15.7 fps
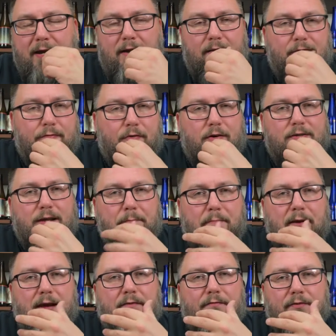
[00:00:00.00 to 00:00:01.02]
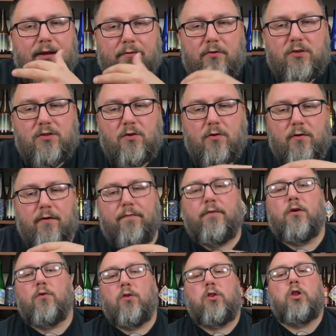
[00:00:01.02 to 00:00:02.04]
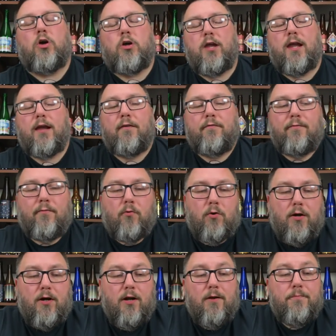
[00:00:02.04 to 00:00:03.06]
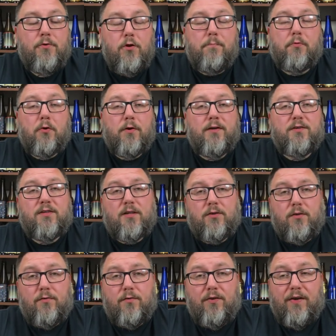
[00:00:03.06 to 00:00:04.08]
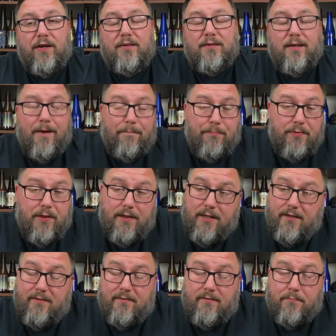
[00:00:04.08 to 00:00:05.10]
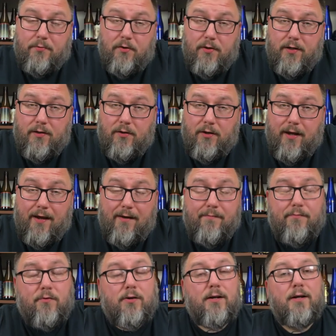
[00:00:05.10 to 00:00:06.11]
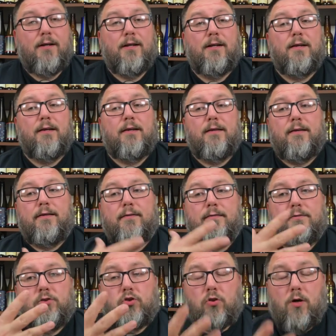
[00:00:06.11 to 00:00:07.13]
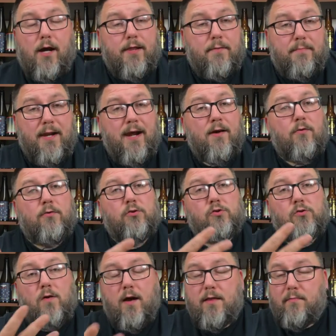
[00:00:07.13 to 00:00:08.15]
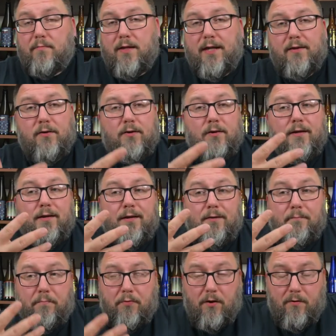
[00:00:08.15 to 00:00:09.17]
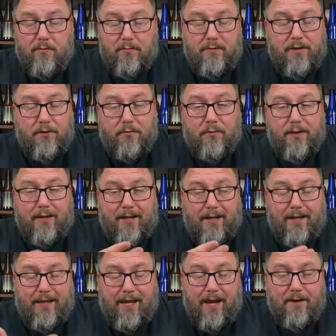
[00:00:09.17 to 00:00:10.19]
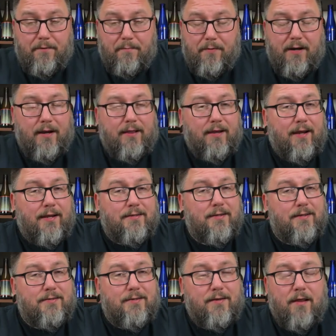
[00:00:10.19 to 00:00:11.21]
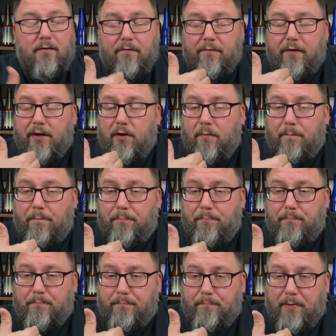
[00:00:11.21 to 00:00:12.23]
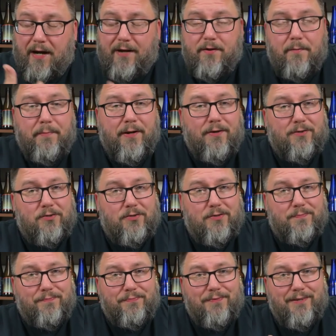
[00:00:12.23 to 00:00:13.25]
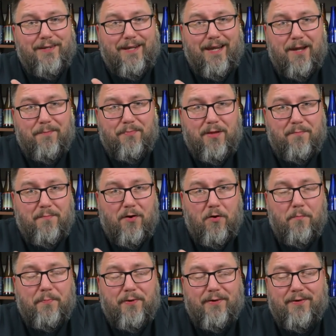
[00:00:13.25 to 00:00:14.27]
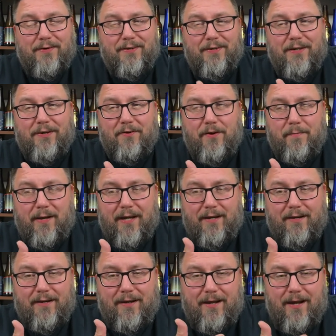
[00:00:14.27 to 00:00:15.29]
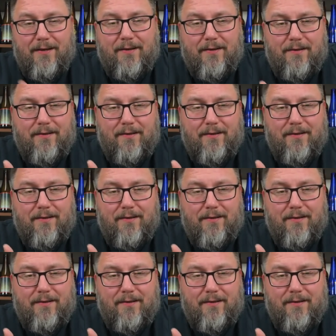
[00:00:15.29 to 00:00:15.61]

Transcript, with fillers: it as far as impact and flavor so if you're looking for new breweries that do things this is a brewery to look out for try them now try them later per, you know get, and I think I said this in another video, buy their beers. Keep them open. Do you know what I mean? Get